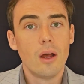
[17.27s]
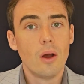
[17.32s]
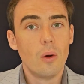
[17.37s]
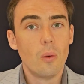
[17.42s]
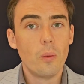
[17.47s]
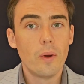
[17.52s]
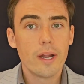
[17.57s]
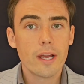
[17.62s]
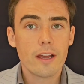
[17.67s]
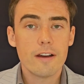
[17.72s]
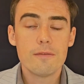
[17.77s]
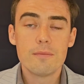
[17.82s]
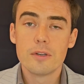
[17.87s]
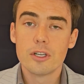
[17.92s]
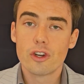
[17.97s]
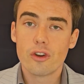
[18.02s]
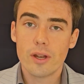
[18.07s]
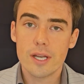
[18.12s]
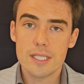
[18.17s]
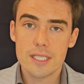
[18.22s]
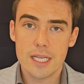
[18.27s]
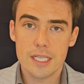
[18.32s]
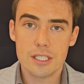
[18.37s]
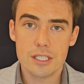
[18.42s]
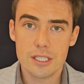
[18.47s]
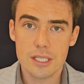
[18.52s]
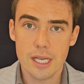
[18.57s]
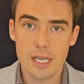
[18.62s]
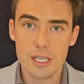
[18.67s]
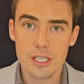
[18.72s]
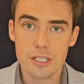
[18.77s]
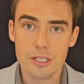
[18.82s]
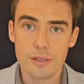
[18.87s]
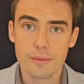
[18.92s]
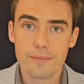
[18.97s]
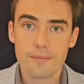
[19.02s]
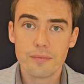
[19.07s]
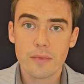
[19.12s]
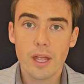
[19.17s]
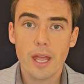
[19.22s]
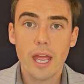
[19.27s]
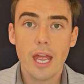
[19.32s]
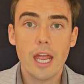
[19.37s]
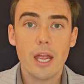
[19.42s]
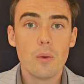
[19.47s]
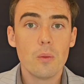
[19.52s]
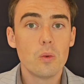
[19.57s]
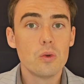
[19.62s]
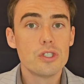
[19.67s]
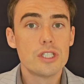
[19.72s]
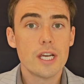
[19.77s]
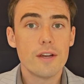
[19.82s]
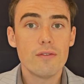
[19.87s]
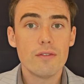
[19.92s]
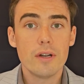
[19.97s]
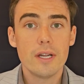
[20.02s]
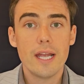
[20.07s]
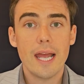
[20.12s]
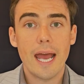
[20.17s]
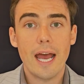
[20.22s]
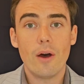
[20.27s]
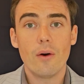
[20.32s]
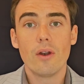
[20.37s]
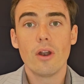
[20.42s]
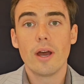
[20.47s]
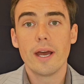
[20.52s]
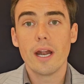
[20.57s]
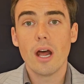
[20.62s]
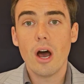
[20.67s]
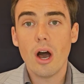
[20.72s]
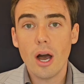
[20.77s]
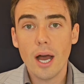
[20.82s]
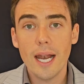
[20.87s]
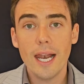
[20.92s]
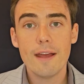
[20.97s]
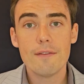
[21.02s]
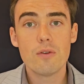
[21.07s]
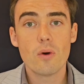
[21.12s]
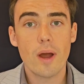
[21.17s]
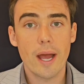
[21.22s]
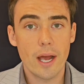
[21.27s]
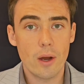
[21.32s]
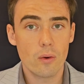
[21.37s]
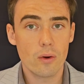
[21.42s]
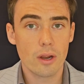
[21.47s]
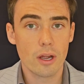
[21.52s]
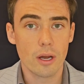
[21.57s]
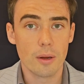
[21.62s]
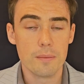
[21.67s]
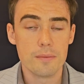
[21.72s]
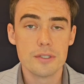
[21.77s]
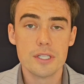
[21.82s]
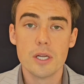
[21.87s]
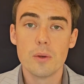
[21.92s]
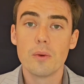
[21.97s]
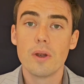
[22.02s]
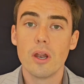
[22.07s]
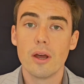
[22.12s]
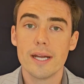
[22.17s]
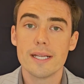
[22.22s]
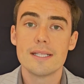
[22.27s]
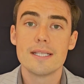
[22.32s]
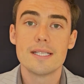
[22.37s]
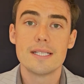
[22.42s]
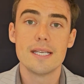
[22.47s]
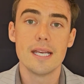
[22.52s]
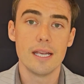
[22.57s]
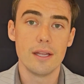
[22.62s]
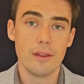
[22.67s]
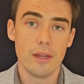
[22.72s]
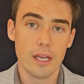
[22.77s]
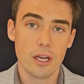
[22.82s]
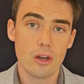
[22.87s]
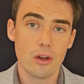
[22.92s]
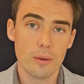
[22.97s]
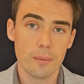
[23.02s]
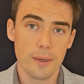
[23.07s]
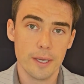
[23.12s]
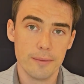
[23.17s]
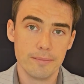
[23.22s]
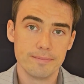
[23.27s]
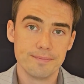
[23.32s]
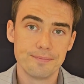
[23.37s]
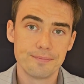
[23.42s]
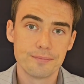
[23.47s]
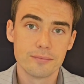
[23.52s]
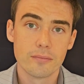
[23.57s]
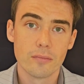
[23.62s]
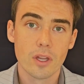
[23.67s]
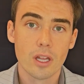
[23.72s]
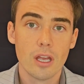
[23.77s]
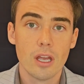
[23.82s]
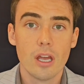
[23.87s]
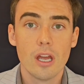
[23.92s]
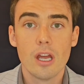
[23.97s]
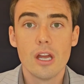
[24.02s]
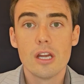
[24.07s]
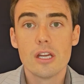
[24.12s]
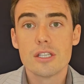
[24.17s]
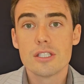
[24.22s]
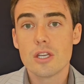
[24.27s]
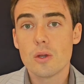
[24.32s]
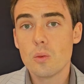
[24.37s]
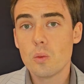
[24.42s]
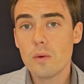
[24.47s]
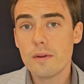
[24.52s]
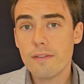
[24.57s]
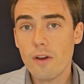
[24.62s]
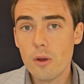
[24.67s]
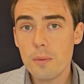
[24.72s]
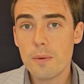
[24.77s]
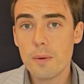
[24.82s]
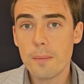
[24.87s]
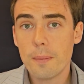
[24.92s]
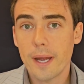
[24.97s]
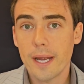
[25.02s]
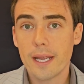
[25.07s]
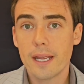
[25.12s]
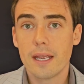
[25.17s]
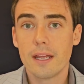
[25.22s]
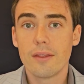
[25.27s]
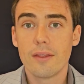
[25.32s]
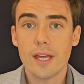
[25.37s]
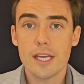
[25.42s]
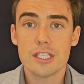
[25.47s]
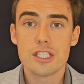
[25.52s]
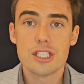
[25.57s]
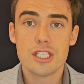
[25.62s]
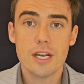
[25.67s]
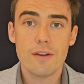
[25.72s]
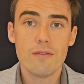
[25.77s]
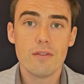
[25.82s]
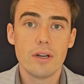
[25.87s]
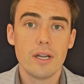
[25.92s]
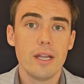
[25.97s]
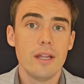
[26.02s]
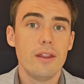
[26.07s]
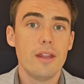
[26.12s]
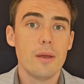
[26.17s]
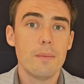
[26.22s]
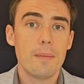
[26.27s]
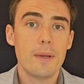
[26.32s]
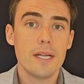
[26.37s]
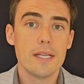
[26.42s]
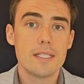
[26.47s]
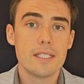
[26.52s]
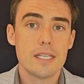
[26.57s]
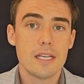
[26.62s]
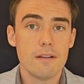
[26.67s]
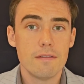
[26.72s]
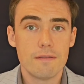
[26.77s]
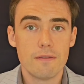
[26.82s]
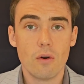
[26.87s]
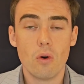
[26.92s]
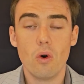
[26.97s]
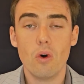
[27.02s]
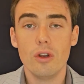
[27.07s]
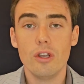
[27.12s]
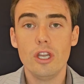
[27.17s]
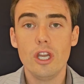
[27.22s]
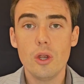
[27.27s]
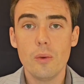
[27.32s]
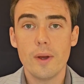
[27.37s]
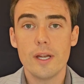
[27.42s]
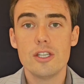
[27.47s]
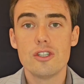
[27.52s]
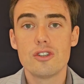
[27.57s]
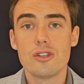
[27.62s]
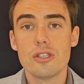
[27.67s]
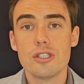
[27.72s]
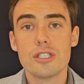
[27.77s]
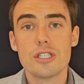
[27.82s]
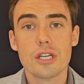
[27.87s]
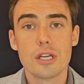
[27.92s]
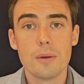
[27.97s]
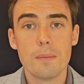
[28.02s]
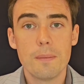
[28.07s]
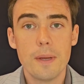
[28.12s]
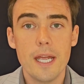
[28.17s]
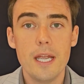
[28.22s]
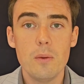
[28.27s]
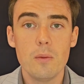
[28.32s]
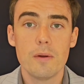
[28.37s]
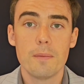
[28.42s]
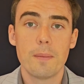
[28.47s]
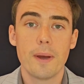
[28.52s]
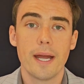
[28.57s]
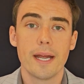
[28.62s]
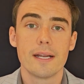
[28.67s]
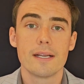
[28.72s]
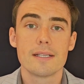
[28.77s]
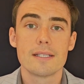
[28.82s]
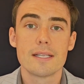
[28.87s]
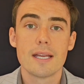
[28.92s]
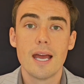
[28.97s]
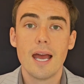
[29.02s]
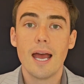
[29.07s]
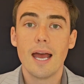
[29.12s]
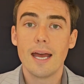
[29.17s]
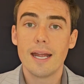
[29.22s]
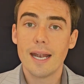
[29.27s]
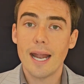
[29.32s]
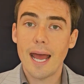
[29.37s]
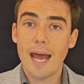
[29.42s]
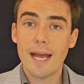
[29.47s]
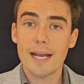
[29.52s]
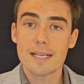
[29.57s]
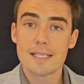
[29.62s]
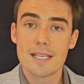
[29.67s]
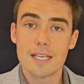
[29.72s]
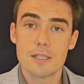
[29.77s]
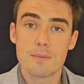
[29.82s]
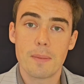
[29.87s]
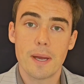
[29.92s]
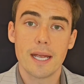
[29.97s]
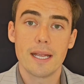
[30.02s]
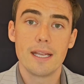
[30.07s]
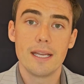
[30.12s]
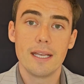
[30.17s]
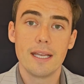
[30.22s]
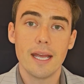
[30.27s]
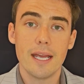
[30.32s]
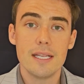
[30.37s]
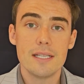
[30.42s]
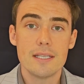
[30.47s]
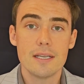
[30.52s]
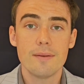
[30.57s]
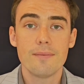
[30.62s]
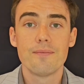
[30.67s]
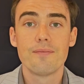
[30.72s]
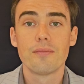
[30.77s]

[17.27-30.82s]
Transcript: When a government creates legislation, it will generally outline high-level outcomes that it would like to see in the economy. So with open banking, that's generally the ability for new entrants to compete with banks and access banking data